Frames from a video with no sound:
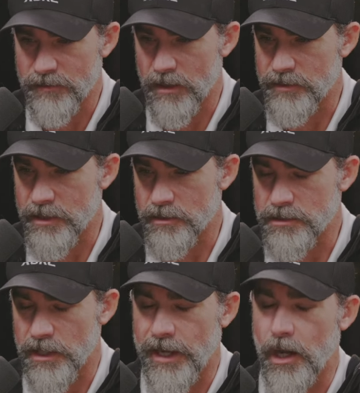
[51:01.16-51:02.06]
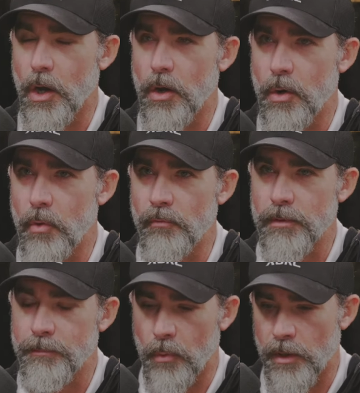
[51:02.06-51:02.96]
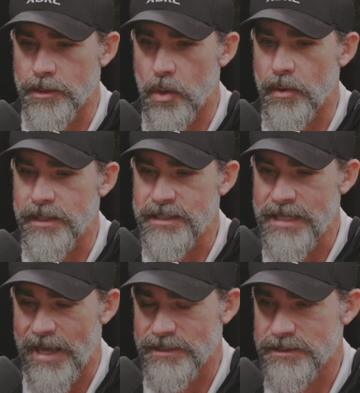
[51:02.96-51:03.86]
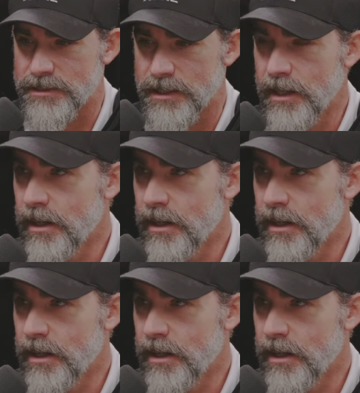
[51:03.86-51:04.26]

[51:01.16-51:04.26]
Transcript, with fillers: five years, like overboard going, yes.